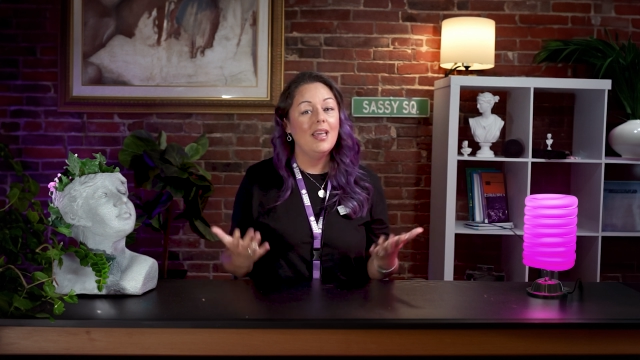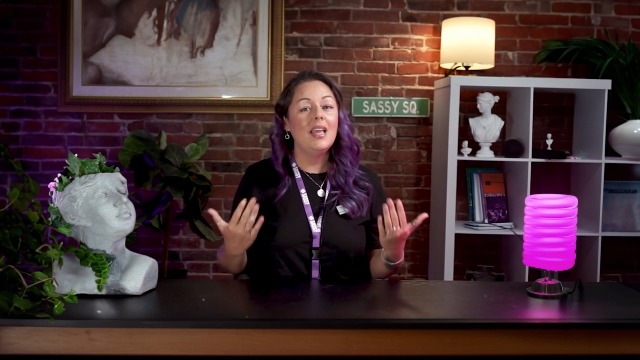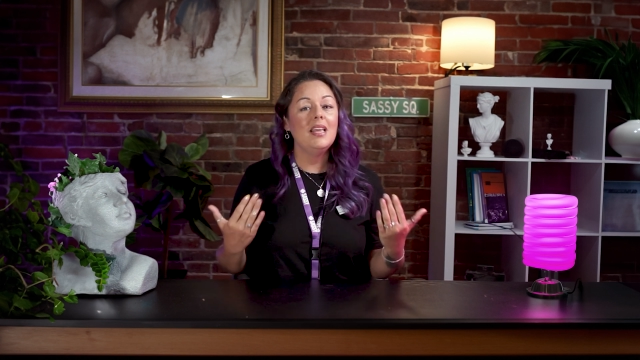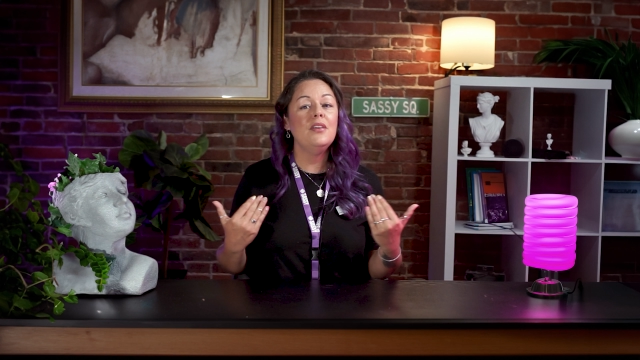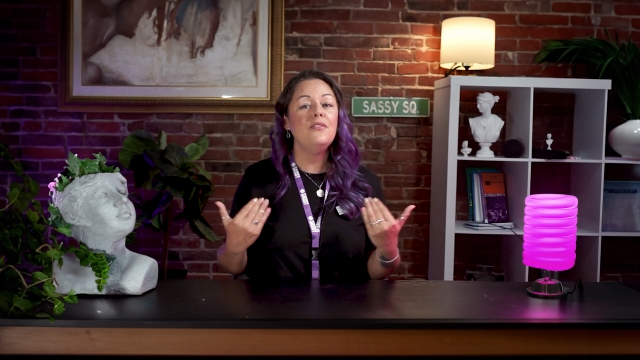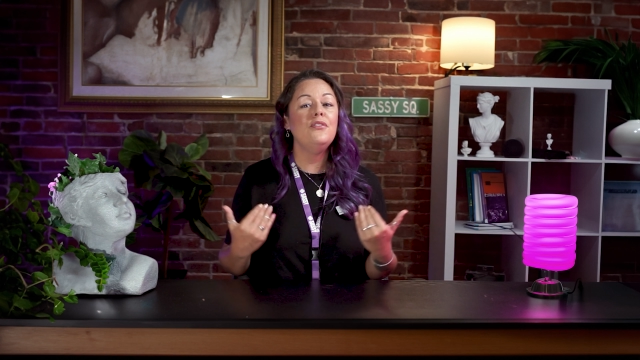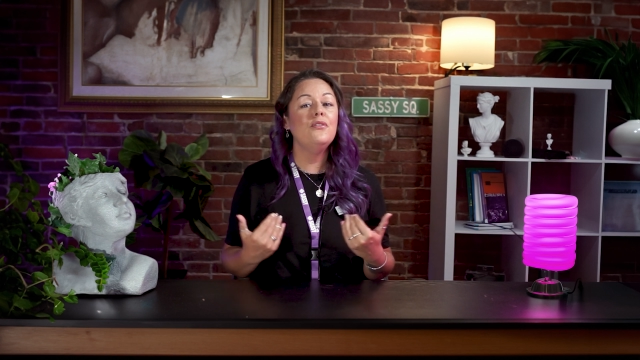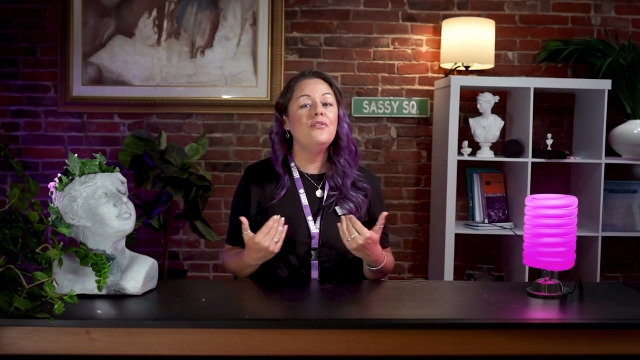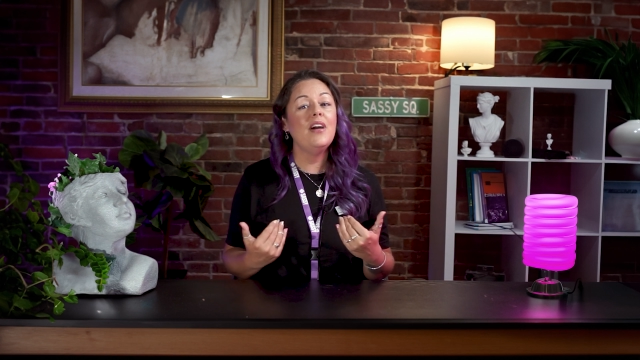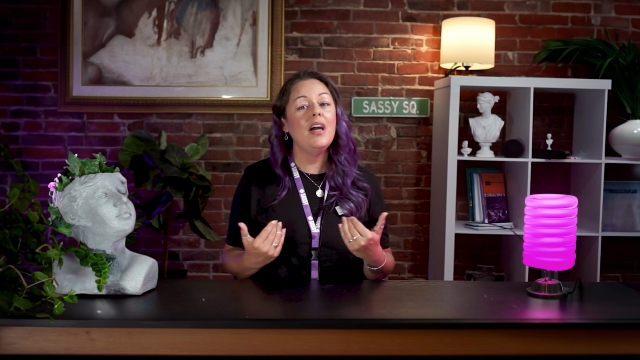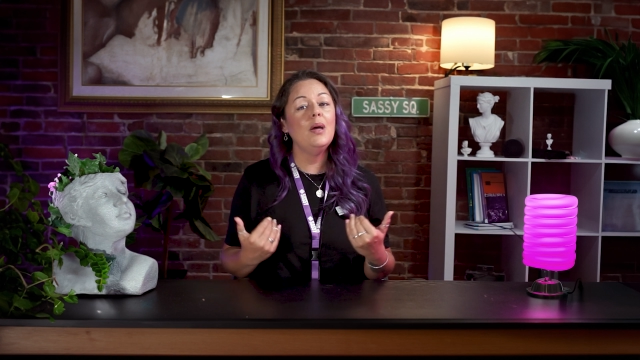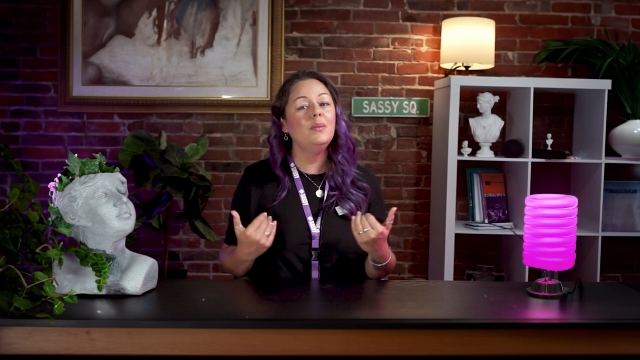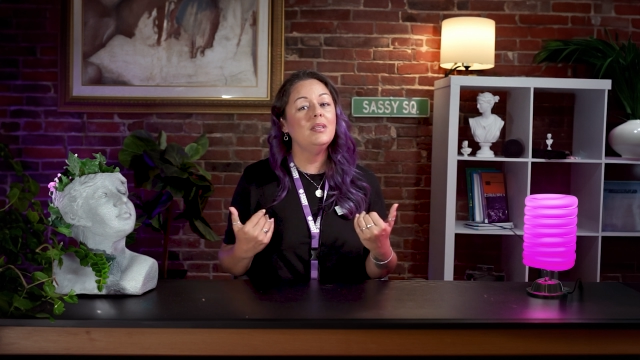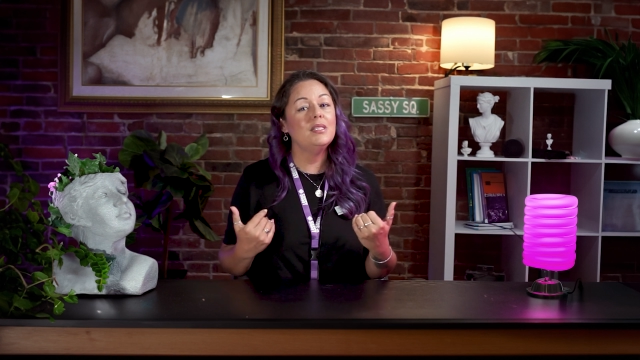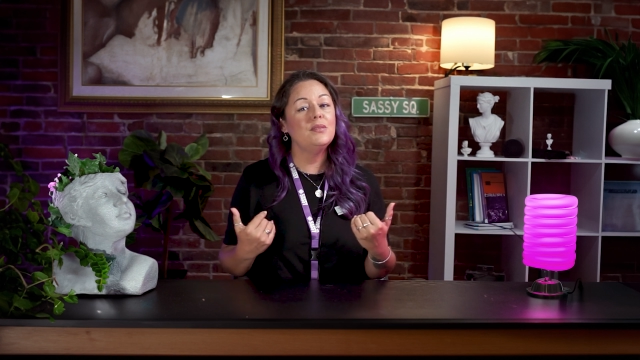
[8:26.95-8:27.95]
And if you
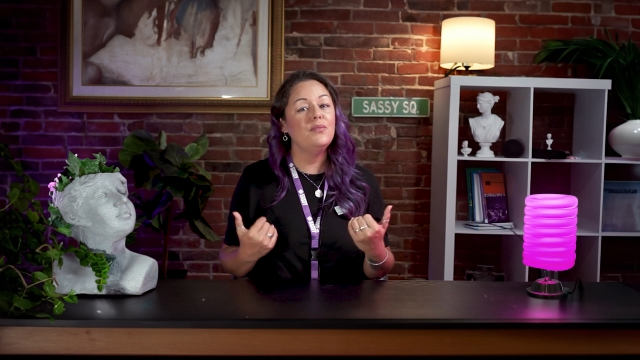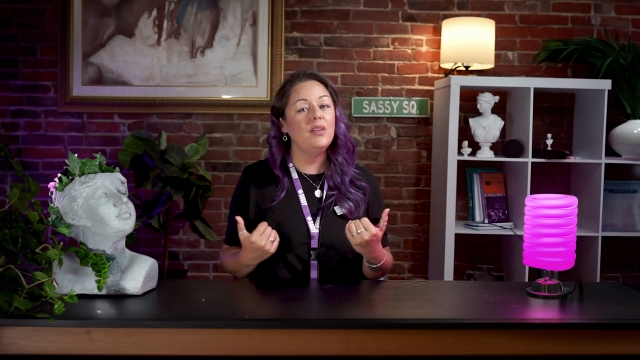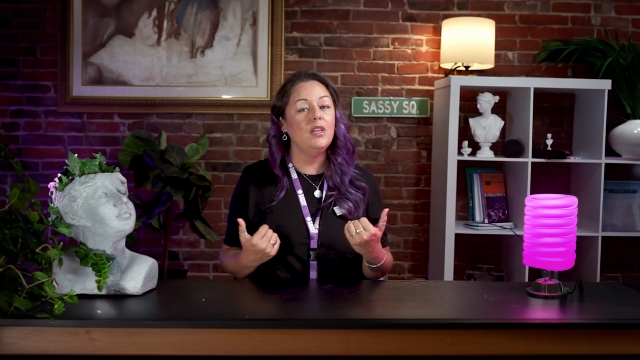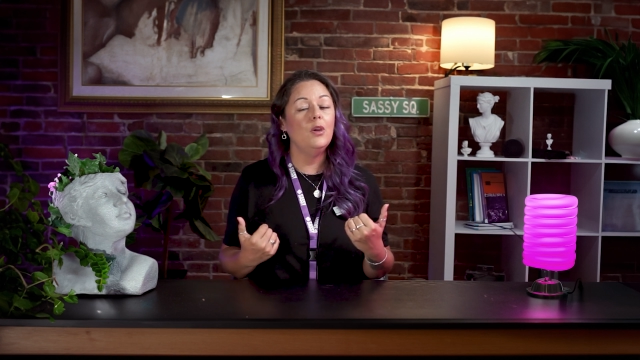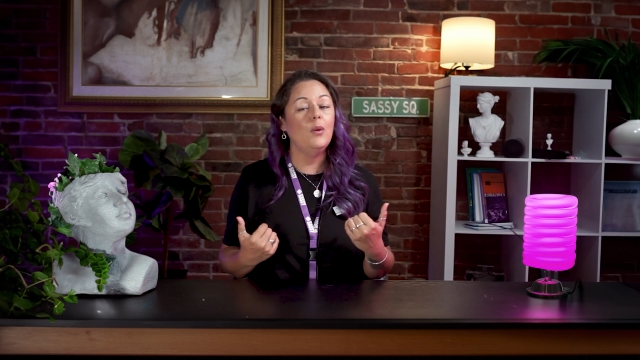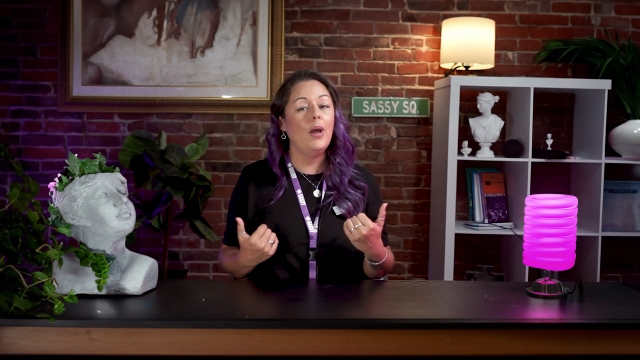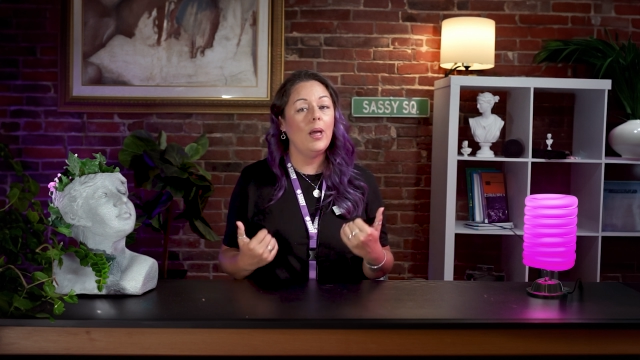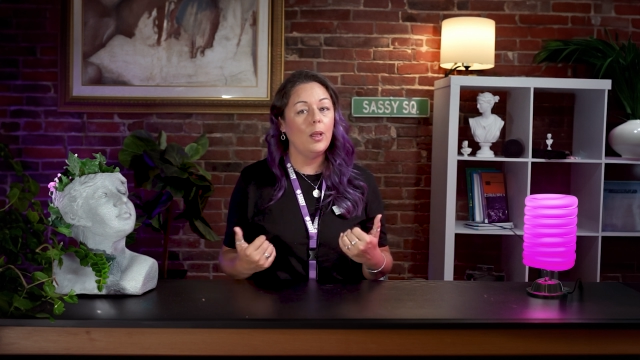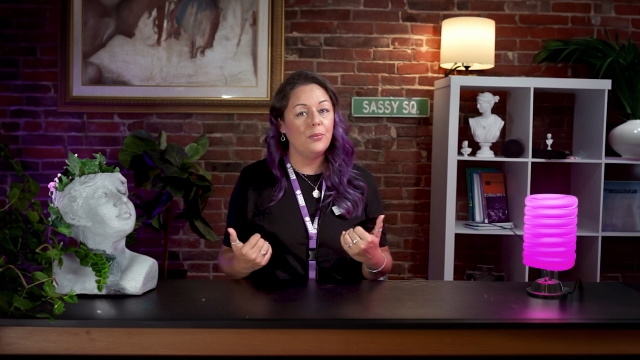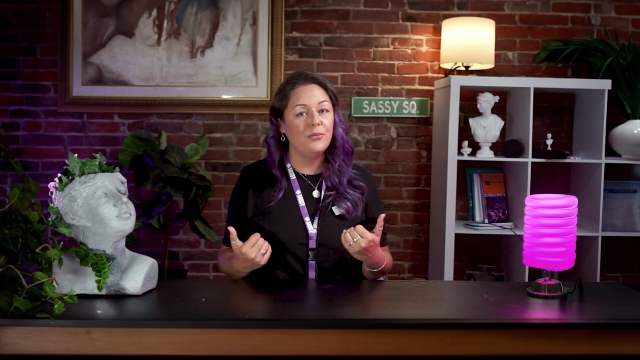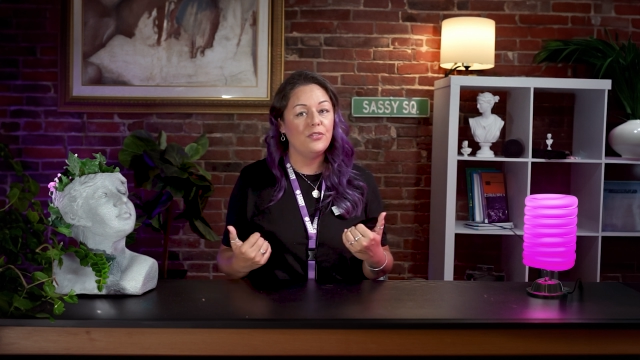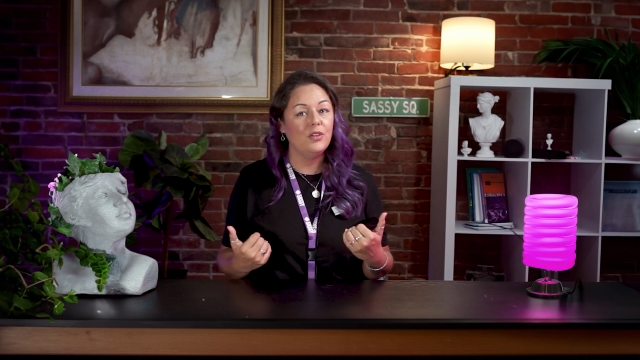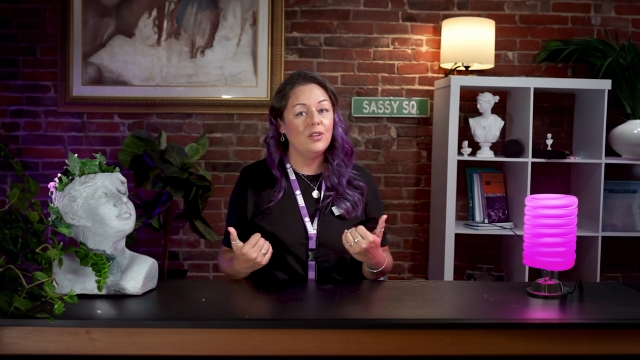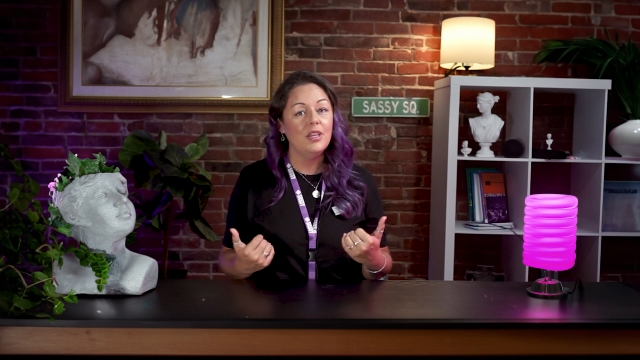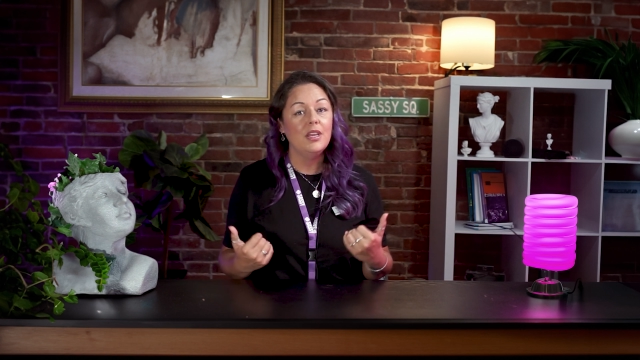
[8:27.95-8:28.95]
found this video
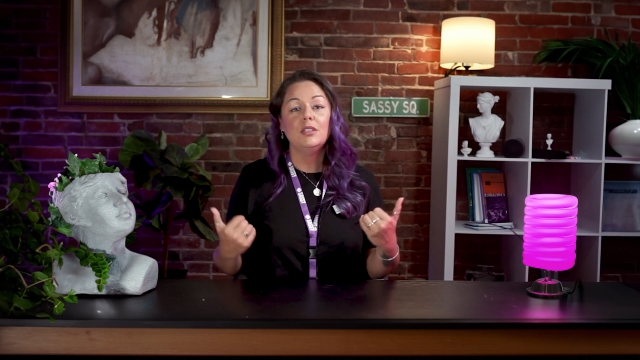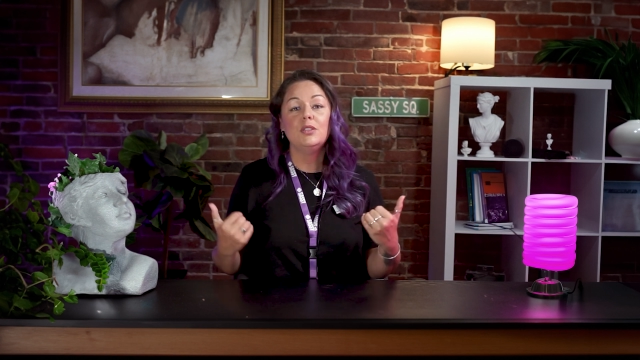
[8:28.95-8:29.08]
helpful,